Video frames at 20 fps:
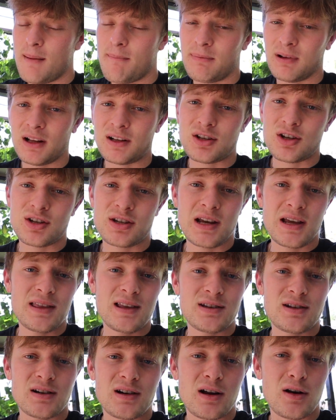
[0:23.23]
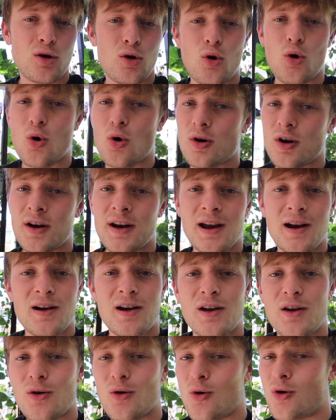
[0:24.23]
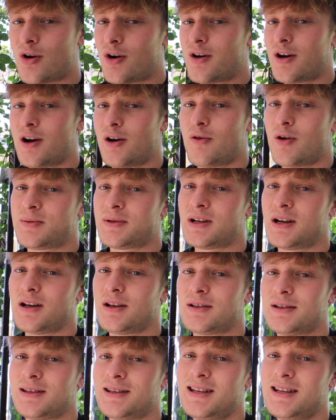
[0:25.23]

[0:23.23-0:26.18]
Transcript: But let's just say these are not no ordinary, ordinary reptiles.